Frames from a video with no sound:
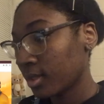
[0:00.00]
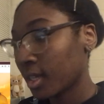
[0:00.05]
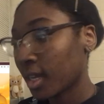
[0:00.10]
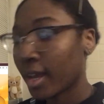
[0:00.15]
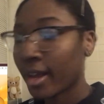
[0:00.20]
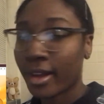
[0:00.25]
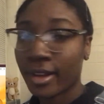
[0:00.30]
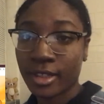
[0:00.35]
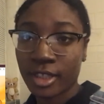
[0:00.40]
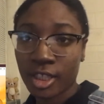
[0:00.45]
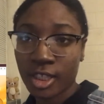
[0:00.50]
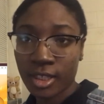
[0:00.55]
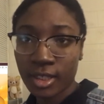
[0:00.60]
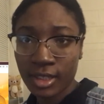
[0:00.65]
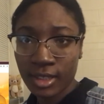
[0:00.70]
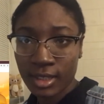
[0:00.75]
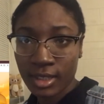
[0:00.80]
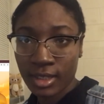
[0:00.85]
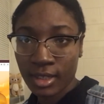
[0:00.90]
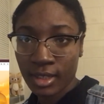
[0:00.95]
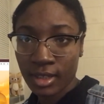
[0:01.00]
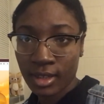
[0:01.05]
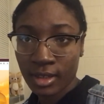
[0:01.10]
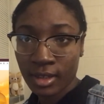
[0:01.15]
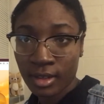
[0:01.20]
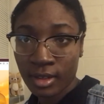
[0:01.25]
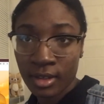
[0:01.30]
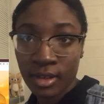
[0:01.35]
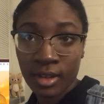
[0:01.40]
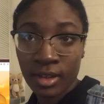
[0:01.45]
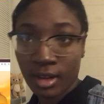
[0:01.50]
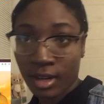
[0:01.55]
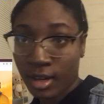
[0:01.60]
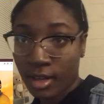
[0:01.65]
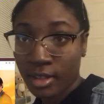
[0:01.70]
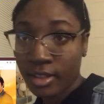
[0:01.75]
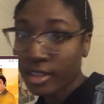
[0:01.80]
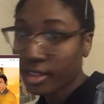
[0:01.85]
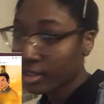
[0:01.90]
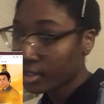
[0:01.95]
Conscience?
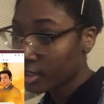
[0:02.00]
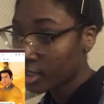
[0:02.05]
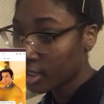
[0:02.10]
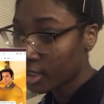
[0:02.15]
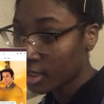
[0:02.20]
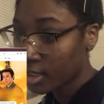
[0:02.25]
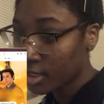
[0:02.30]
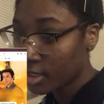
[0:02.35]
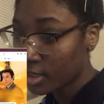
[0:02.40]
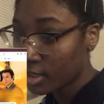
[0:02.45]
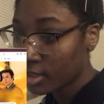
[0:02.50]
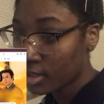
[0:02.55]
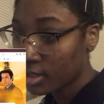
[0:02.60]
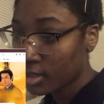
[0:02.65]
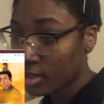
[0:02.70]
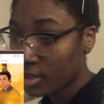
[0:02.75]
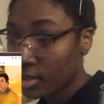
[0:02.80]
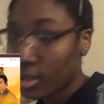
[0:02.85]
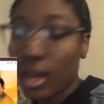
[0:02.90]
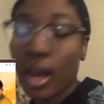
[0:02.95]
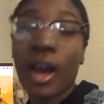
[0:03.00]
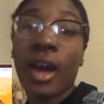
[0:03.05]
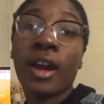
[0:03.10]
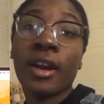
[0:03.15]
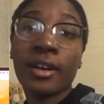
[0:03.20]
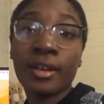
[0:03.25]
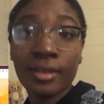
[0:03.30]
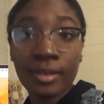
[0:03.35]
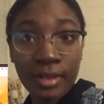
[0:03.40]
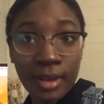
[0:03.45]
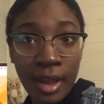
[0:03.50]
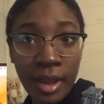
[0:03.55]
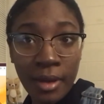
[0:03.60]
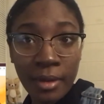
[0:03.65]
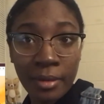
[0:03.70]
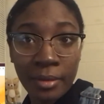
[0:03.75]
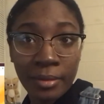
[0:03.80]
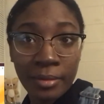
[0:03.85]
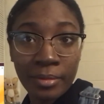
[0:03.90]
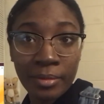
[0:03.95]
Conscience? I don't
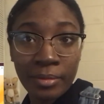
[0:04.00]
know.